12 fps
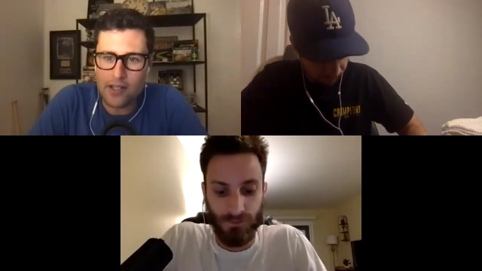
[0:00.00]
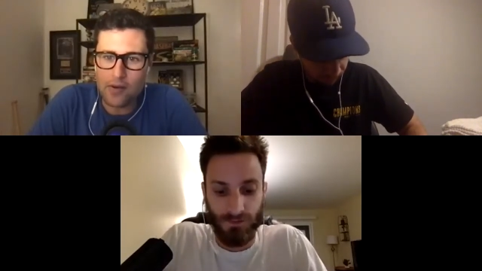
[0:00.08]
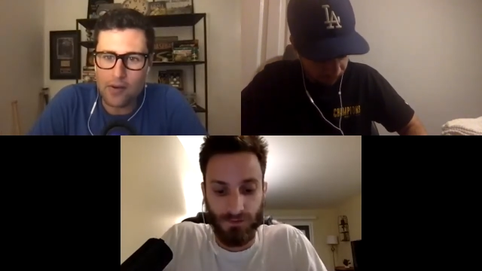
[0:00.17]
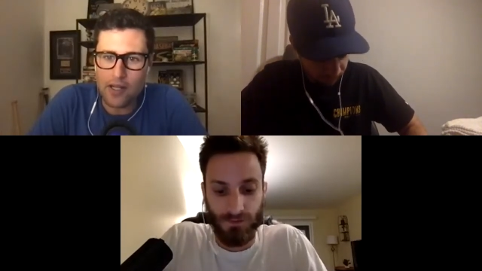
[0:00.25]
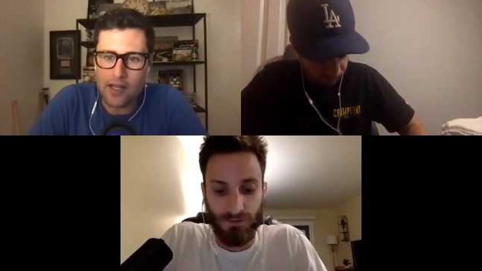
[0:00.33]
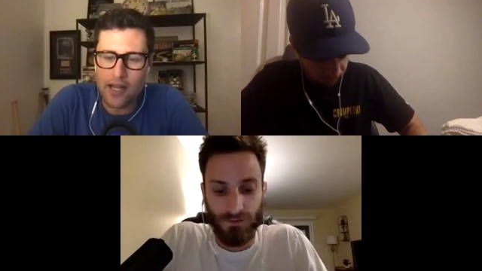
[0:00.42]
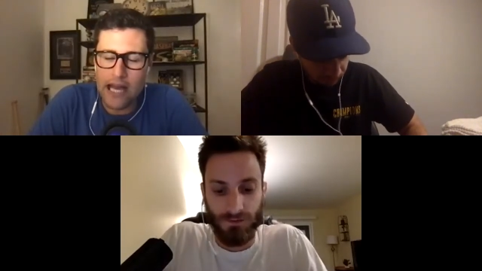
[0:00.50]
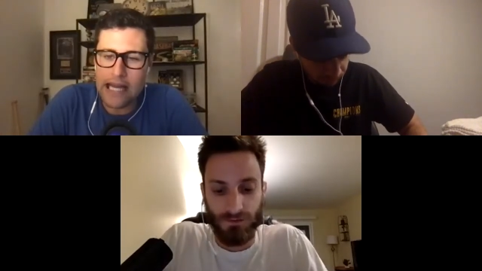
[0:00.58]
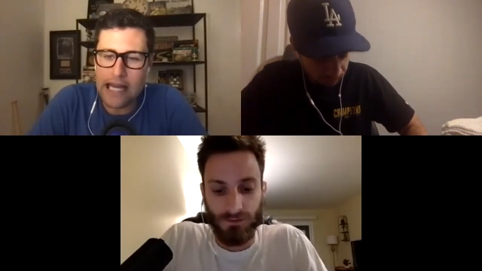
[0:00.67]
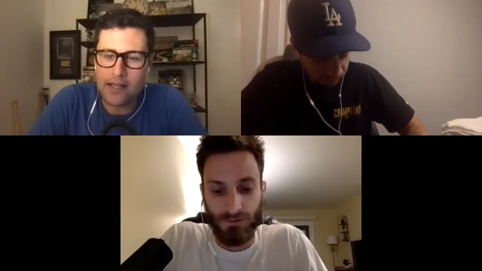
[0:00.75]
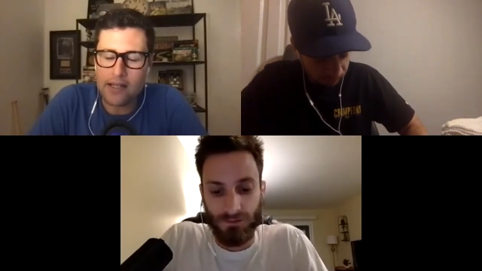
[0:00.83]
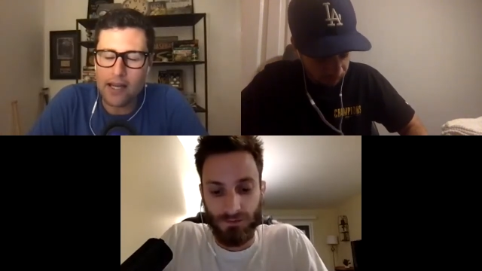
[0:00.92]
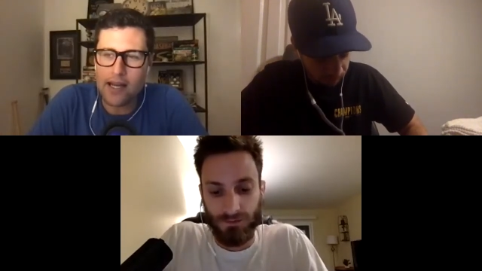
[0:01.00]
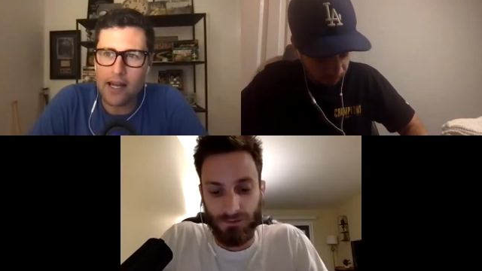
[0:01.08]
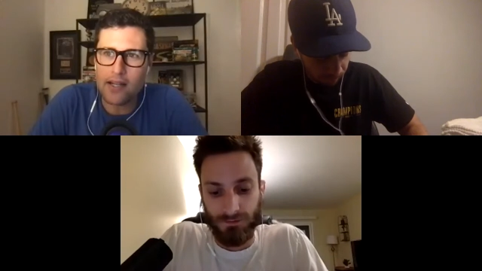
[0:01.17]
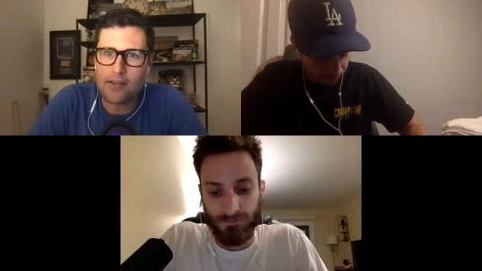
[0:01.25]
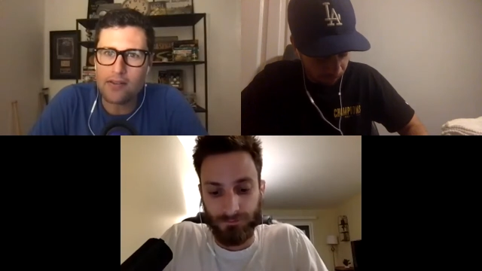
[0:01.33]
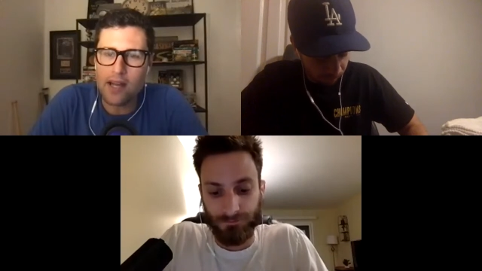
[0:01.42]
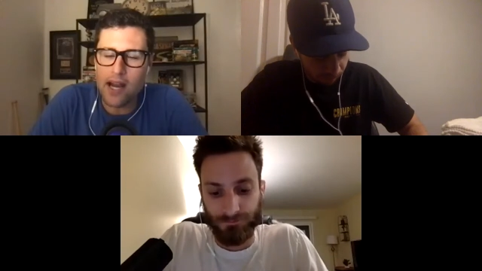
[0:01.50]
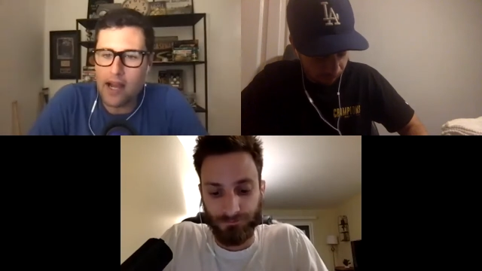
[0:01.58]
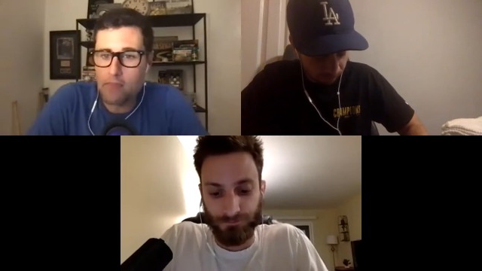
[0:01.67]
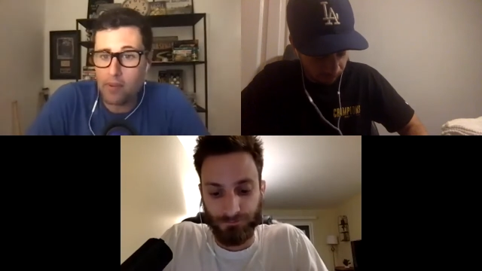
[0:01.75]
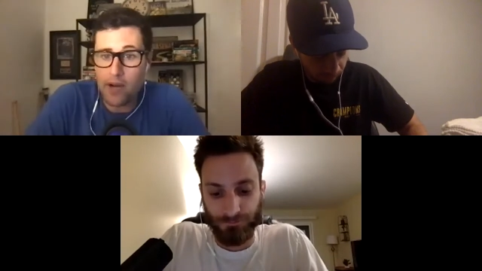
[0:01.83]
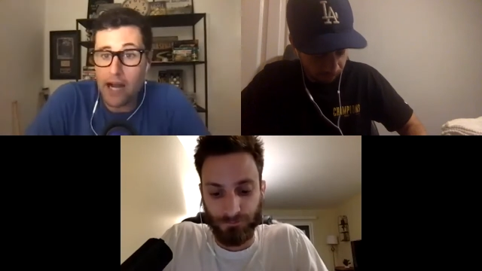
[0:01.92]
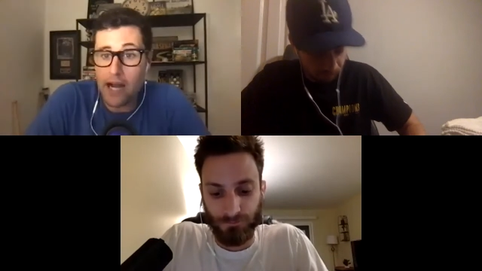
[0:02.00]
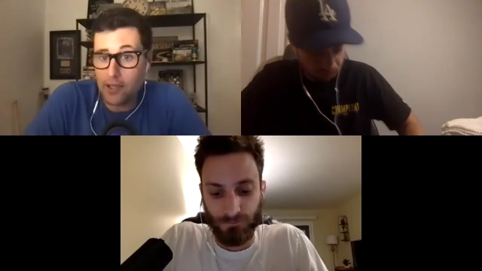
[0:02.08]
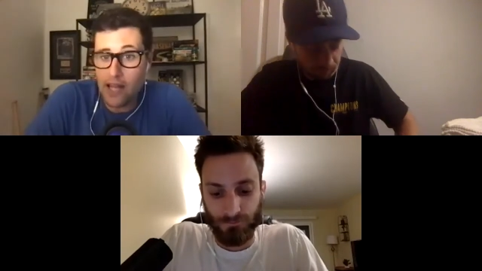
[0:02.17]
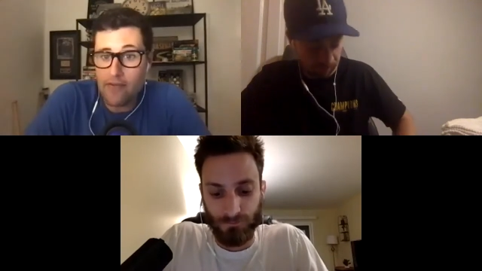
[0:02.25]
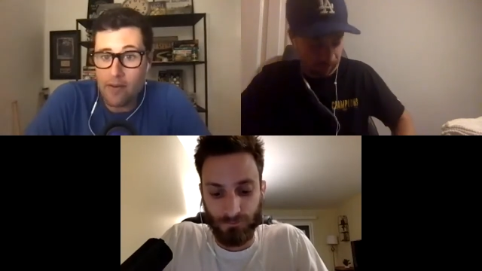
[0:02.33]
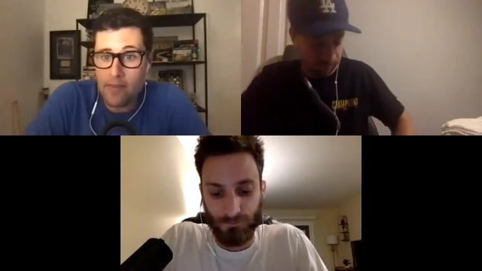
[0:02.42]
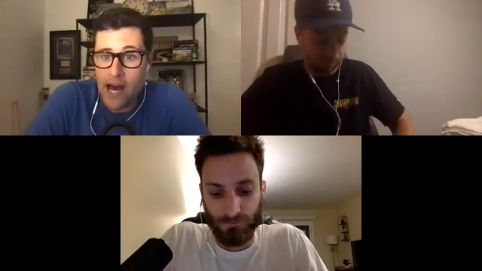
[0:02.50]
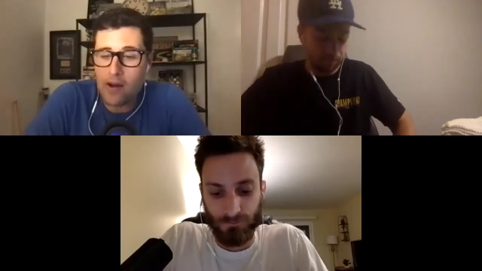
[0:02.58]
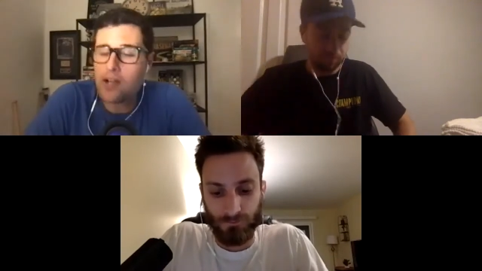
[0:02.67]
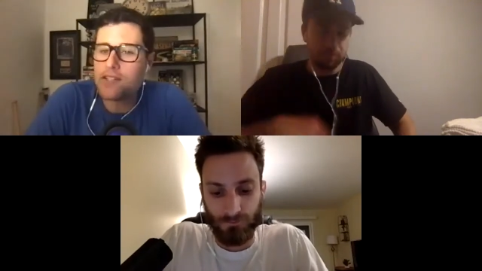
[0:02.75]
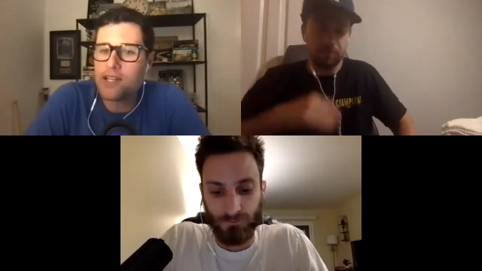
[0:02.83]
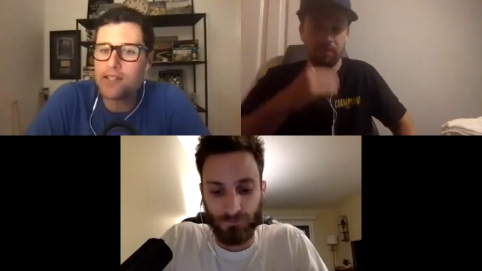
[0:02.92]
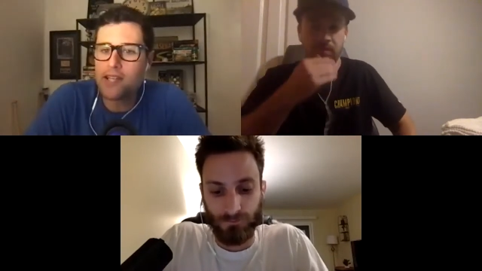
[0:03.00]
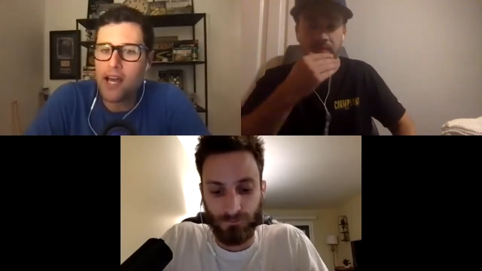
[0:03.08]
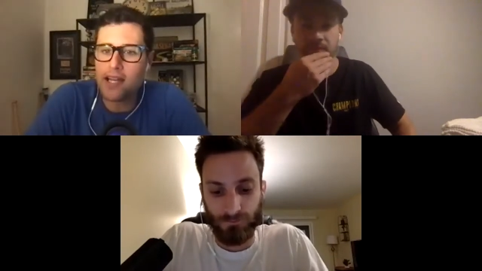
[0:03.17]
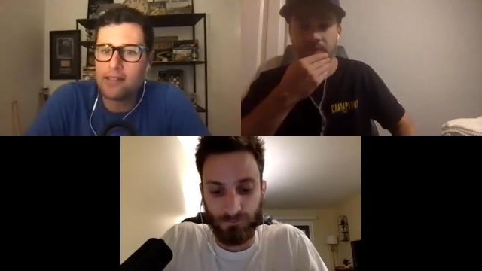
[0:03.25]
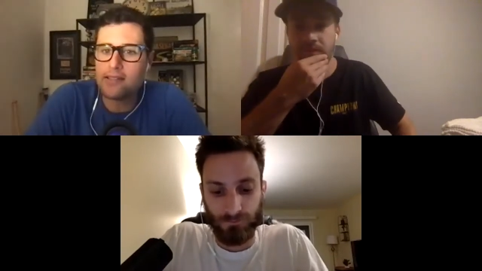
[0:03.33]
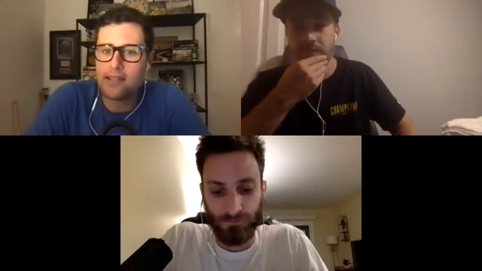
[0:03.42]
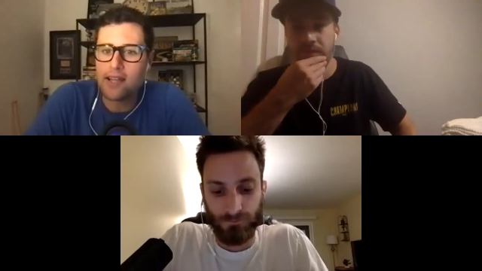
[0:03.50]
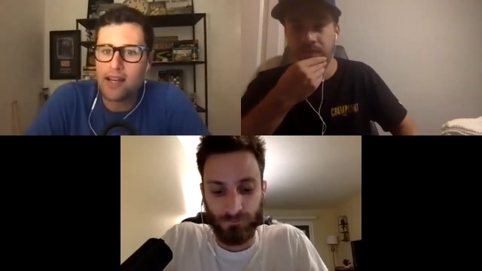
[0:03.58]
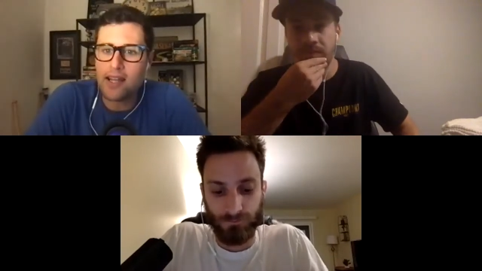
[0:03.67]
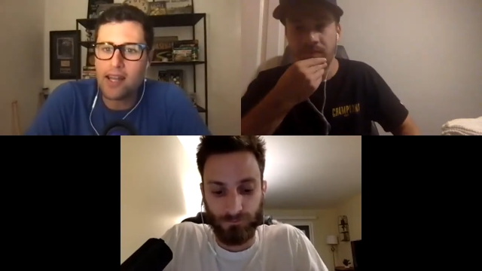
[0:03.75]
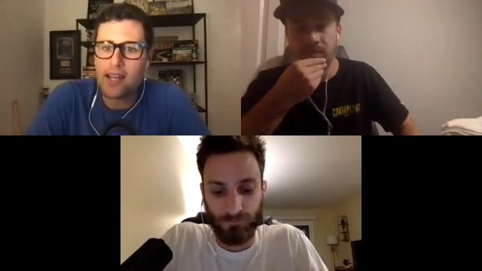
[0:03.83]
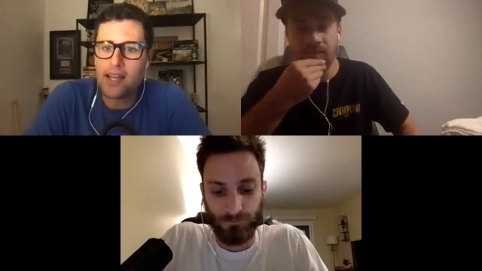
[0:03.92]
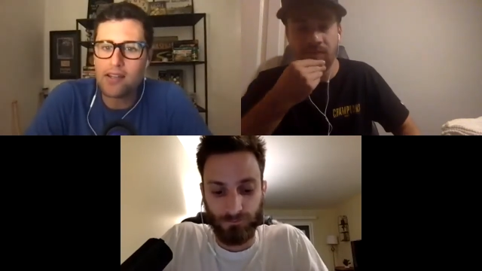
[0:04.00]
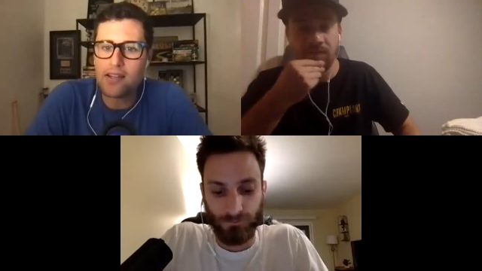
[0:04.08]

Speaker 1: And, and, and I, and I, I believe him now. Cause he said that he,